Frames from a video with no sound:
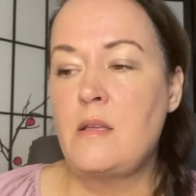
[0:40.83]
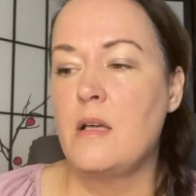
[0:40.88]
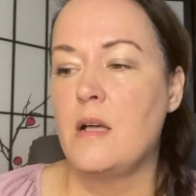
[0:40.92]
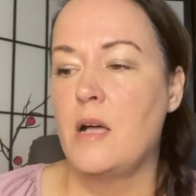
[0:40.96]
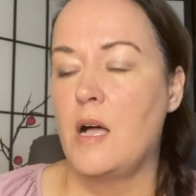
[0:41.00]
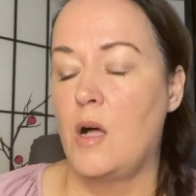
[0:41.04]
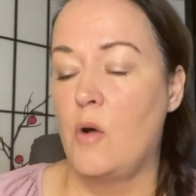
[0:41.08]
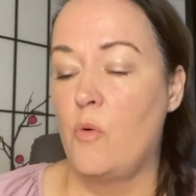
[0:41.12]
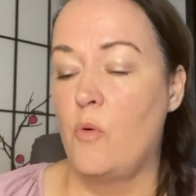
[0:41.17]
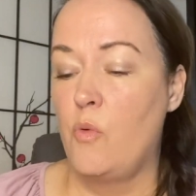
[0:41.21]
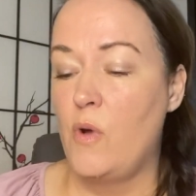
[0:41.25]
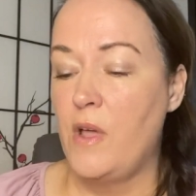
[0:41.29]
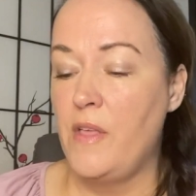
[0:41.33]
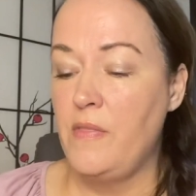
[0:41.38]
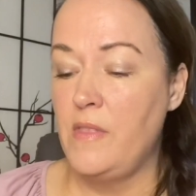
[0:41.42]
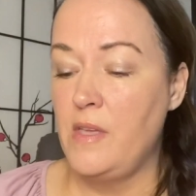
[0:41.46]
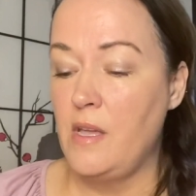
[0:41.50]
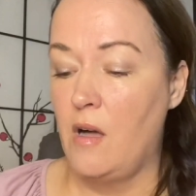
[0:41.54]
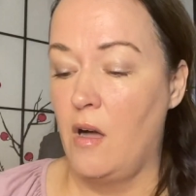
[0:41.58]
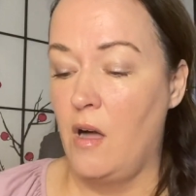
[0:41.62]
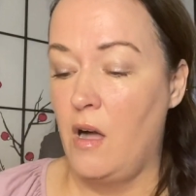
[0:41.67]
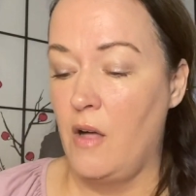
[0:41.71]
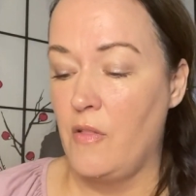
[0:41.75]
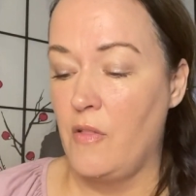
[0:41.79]
Uh, when the
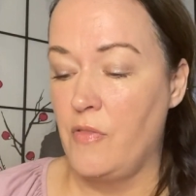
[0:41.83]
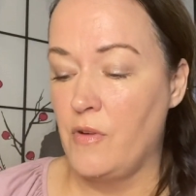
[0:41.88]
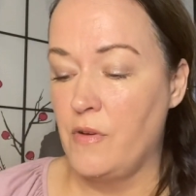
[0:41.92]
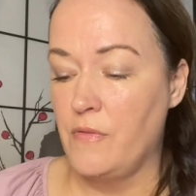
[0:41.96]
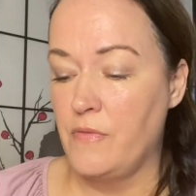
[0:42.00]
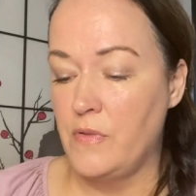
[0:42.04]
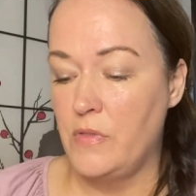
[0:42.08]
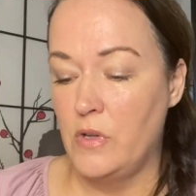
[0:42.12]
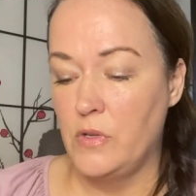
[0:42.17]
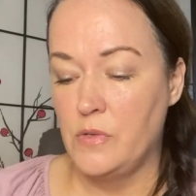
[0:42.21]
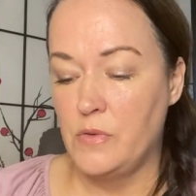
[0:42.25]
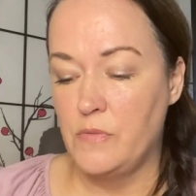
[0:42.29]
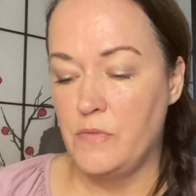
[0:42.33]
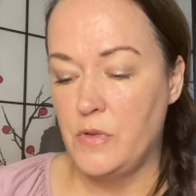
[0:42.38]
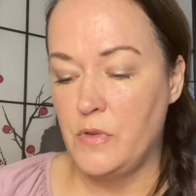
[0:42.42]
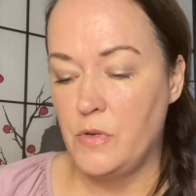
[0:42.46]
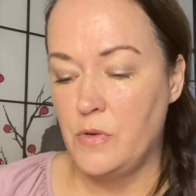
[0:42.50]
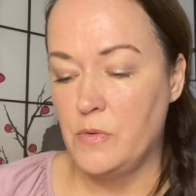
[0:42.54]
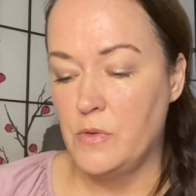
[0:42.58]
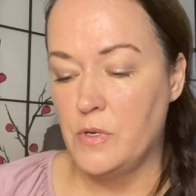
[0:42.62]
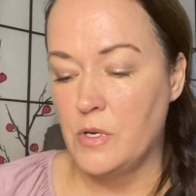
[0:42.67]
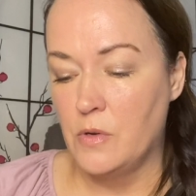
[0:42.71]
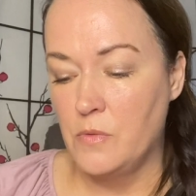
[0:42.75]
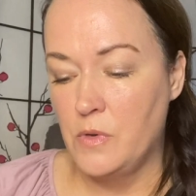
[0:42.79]
author, for those of you who
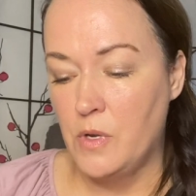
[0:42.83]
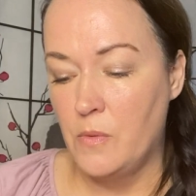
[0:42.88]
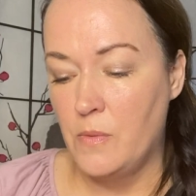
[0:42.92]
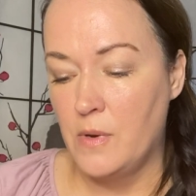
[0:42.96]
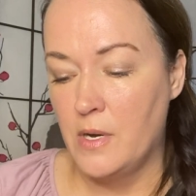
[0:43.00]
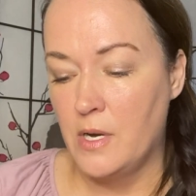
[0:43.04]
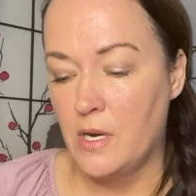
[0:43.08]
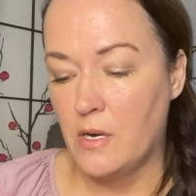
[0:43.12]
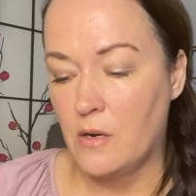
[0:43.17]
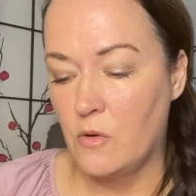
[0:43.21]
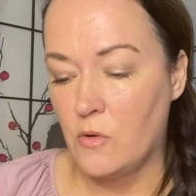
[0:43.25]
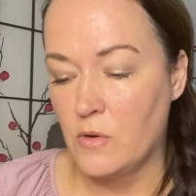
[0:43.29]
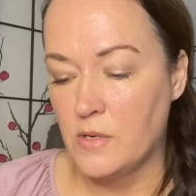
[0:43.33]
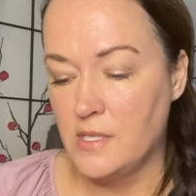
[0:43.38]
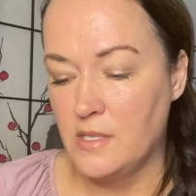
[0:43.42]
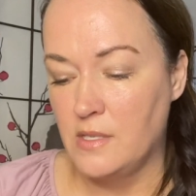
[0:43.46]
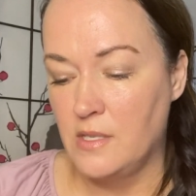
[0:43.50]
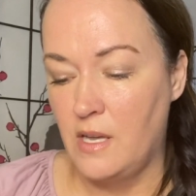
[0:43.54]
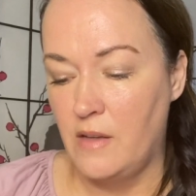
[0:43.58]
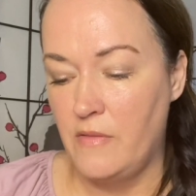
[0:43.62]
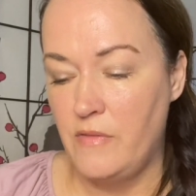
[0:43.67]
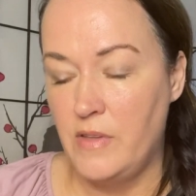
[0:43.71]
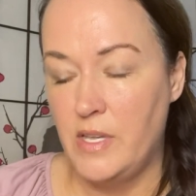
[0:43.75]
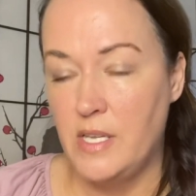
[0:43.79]
don't know what A Course in
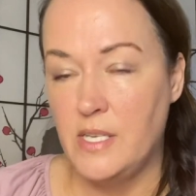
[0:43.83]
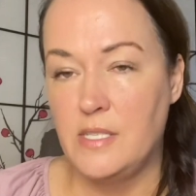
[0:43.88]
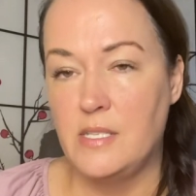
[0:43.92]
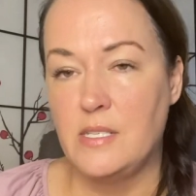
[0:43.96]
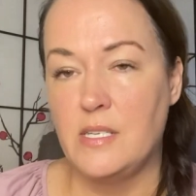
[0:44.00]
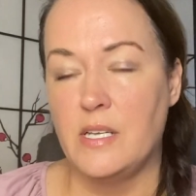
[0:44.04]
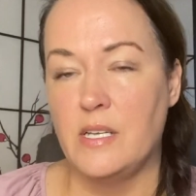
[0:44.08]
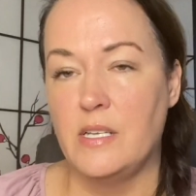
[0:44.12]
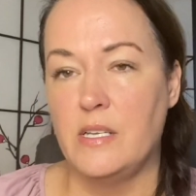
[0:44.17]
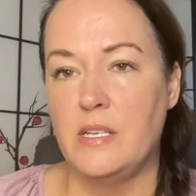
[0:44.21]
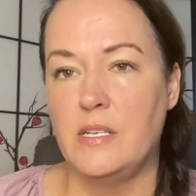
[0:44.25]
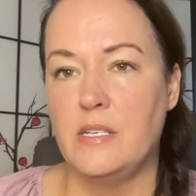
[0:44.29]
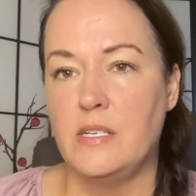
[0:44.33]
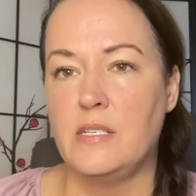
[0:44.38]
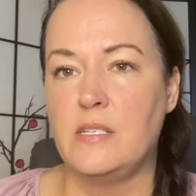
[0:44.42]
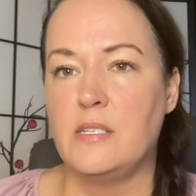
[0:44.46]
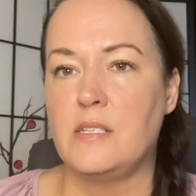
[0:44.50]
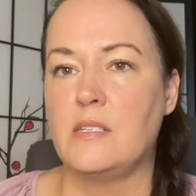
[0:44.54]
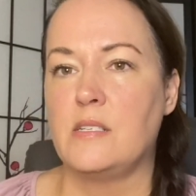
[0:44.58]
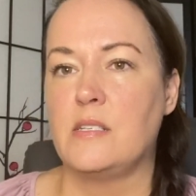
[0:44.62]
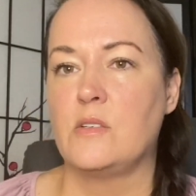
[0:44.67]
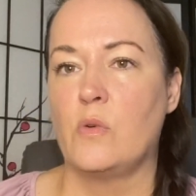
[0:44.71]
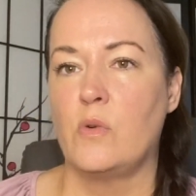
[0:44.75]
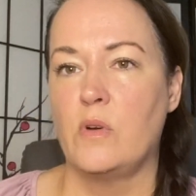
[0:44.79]
Love is, it is
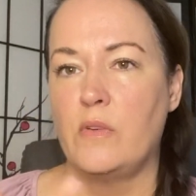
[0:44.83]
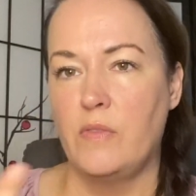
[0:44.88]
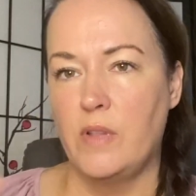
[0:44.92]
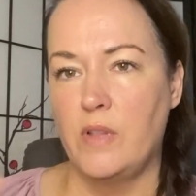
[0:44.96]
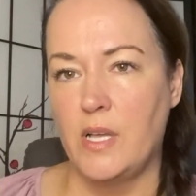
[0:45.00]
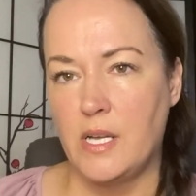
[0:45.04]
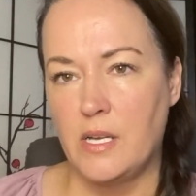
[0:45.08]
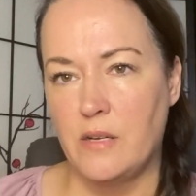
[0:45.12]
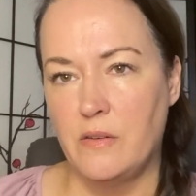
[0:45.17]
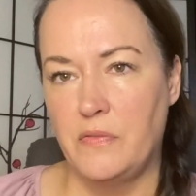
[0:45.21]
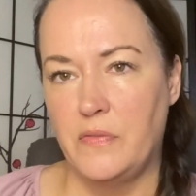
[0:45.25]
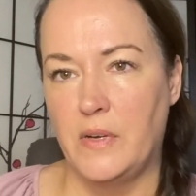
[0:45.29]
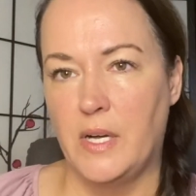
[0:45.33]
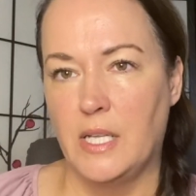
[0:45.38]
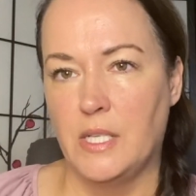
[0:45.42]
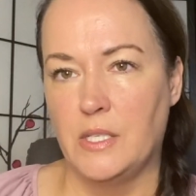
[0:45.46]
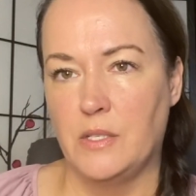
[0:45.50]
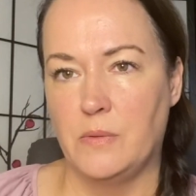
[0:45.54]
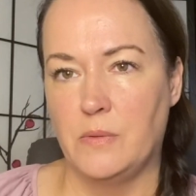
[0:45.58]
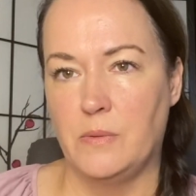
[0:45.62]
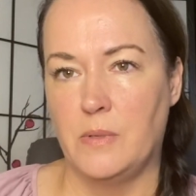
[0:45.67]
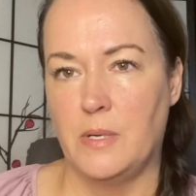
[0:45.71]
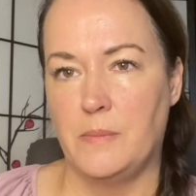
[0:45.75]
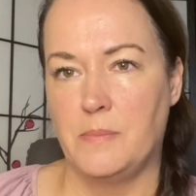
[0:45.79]
sort of like a
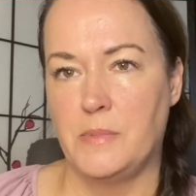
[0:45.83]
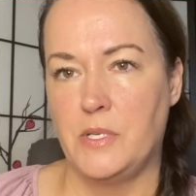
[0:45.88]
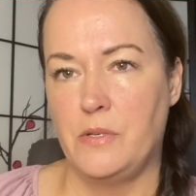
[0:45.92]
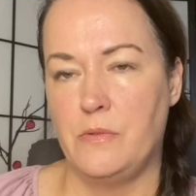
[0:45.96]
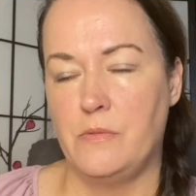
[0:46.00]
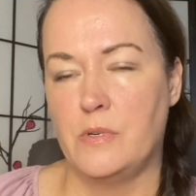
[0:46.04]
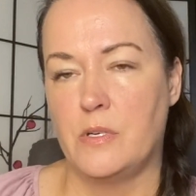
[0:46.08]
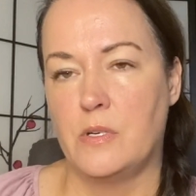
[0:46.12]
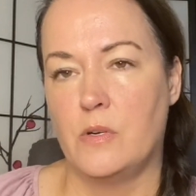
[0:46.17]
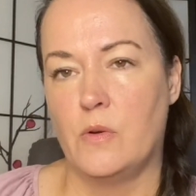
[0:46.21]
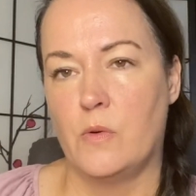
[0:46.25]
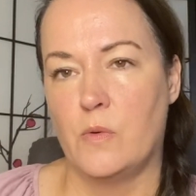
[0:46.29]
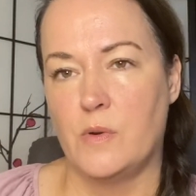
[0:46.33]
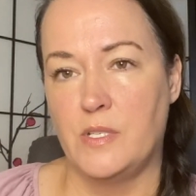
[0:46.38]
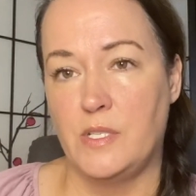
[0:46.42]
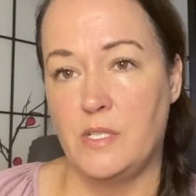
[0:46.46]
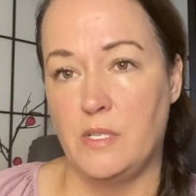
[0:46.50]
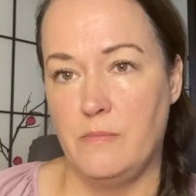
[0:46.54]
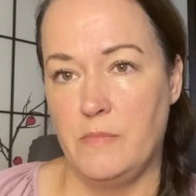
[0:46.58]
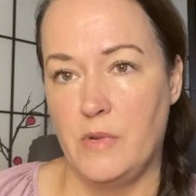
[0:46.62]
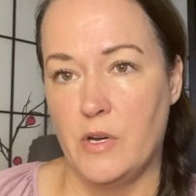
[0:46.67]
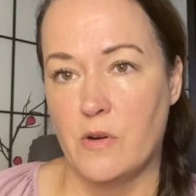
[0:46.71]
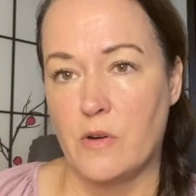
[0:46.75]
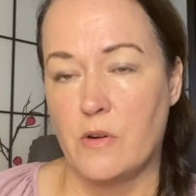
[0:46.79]
follow-up to A Course
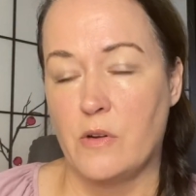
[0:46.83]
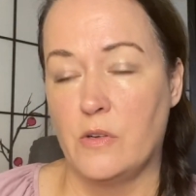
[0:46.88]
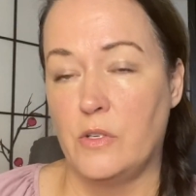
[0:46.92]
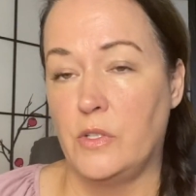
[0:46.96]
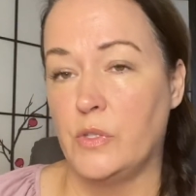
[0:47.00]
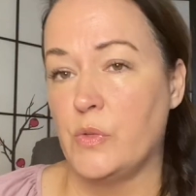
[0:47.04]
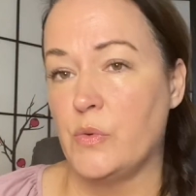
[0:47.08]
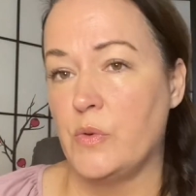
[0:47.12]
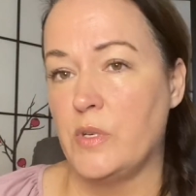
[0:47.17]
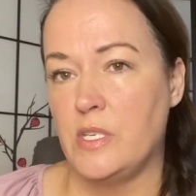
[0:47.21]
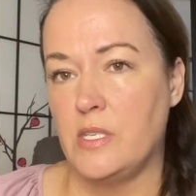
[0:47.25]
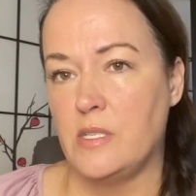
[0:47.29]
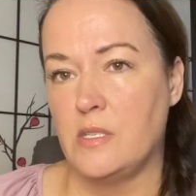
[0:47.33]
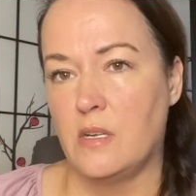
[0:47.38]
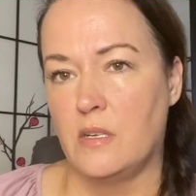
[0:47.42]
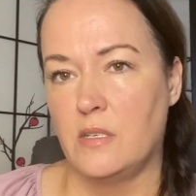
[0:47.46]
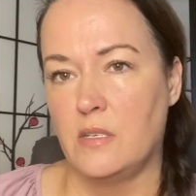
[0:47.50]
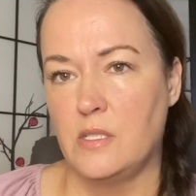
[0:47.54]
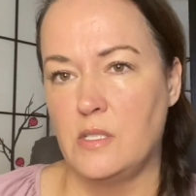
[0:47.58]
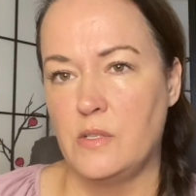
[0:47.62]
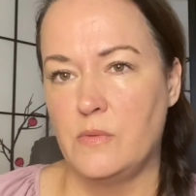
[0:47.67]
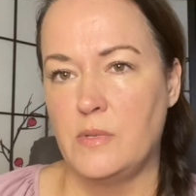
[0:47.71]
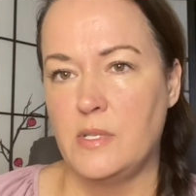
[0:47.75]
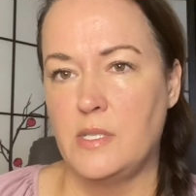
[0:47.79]
in Miracles, which is
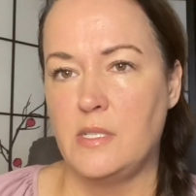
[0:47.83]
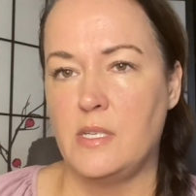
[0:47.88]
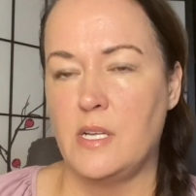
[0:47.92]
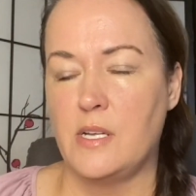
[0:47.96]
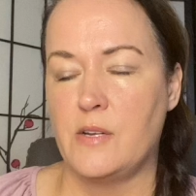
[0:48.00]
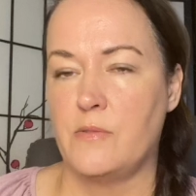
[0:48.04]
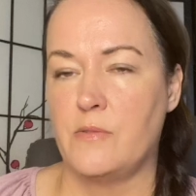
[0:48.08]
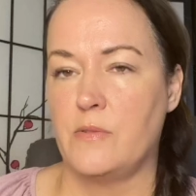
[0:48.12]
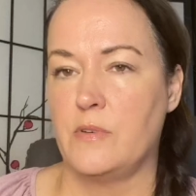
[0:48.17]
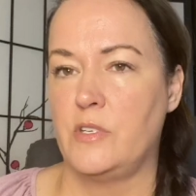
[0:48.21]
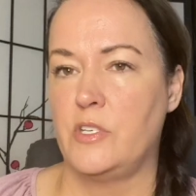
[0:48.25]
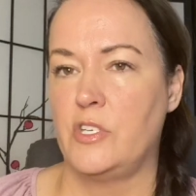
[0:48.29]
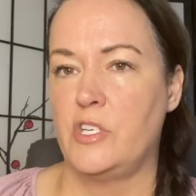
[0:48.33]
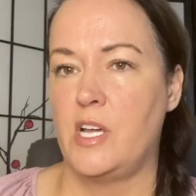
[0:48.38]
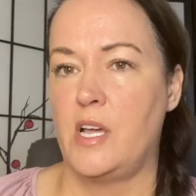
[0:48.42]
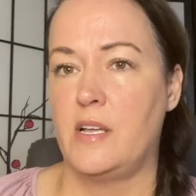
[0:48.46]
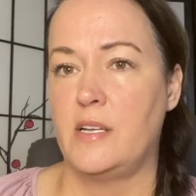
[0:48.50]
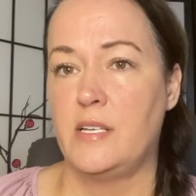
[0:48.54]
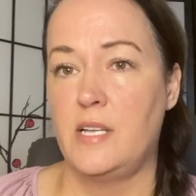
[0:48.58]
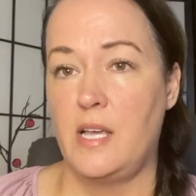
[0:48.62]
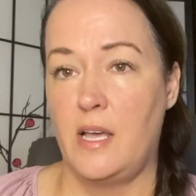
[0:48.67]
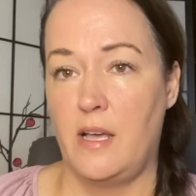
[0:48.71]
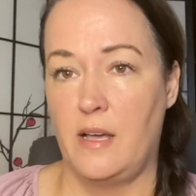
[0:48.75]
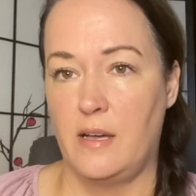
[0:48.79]
also a sacred
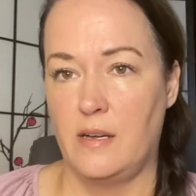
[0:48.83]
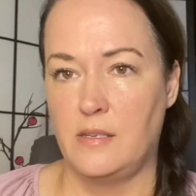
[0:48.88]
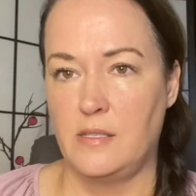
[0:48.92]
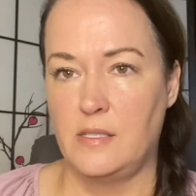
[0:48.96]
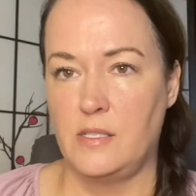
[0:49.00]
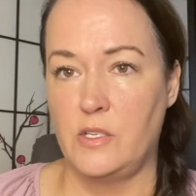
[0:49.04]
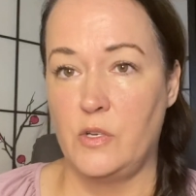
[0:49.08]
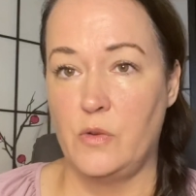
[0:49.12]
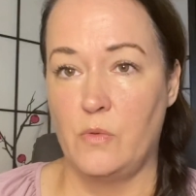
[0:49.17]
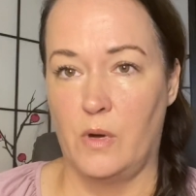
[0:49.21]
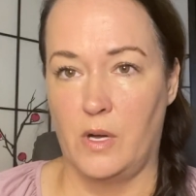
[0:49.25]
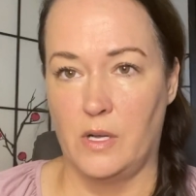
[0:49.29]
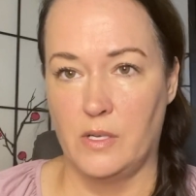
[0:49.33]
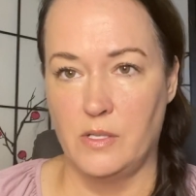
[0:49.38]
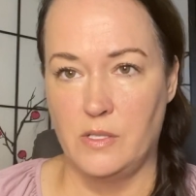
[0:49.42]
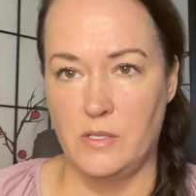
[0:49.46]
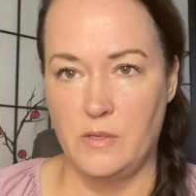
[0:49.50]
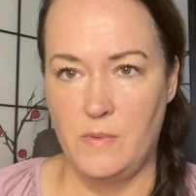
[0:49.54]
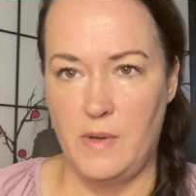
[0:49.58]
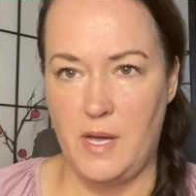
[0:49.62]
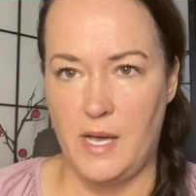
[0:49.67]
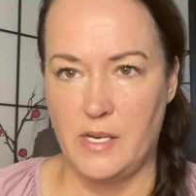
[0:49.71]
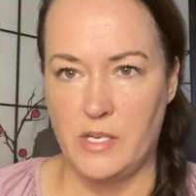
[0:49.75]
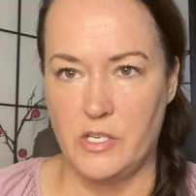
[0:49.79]
text, who also
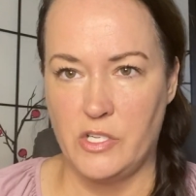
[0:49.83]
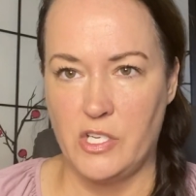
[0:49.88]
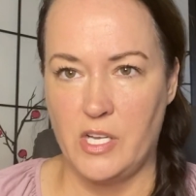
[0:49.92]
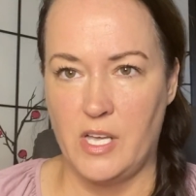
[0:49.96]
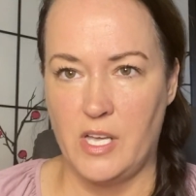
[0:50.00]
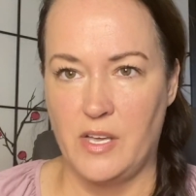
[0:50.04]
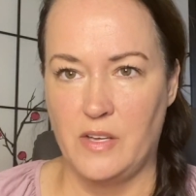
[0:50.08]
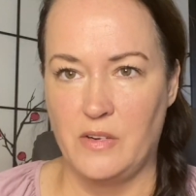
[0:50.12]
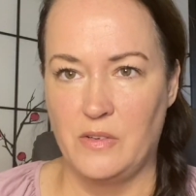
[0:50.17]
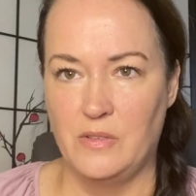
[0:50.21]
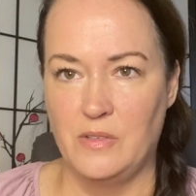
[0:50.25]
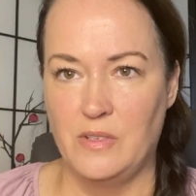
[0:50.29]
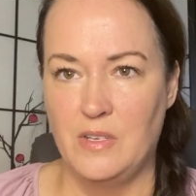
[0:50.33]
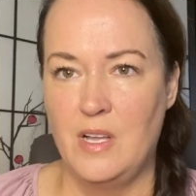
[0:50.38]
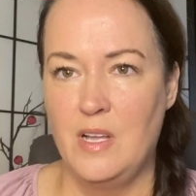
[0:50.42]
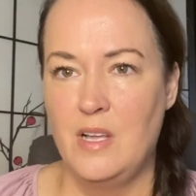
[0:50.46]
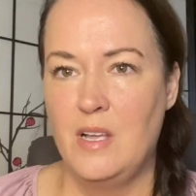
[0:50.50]
had a channel,